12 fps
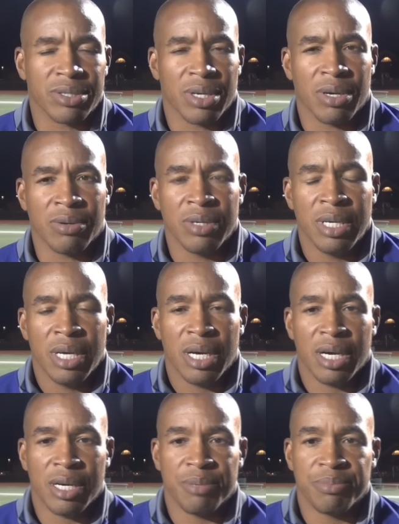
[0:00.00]
So,
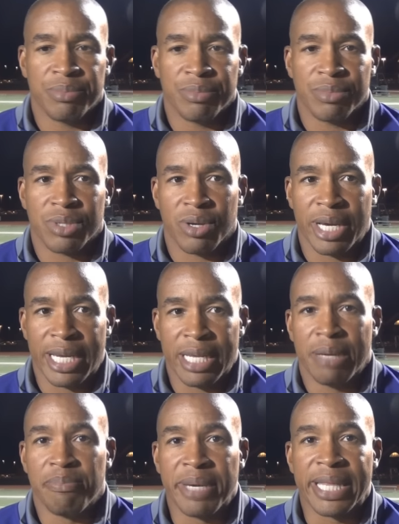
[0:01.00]
um, so and
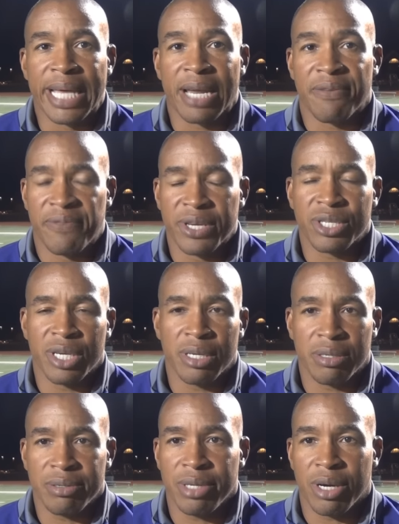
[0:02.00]
him being that
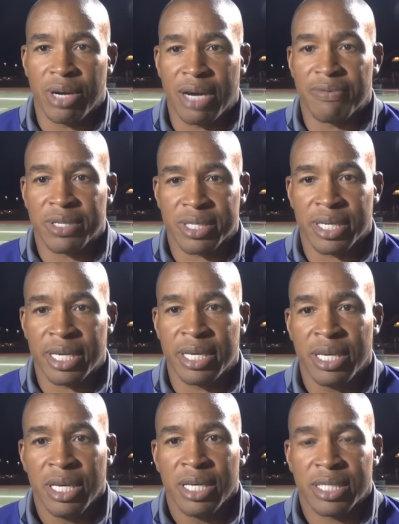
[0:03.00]
efficient, you know,
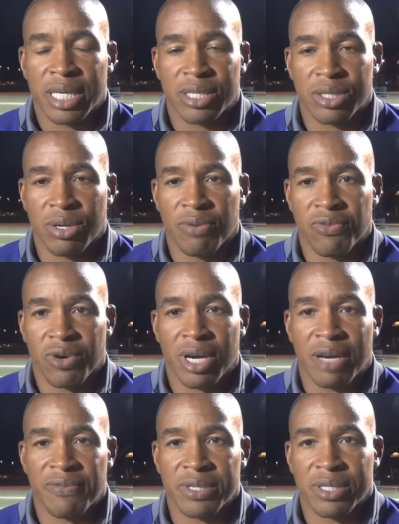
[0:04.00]
obviously sets the tone for
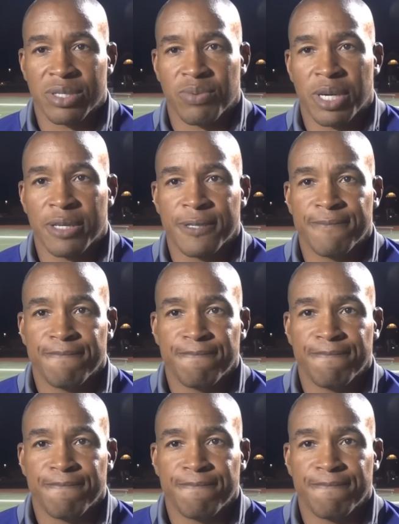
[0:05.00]
our offense as well.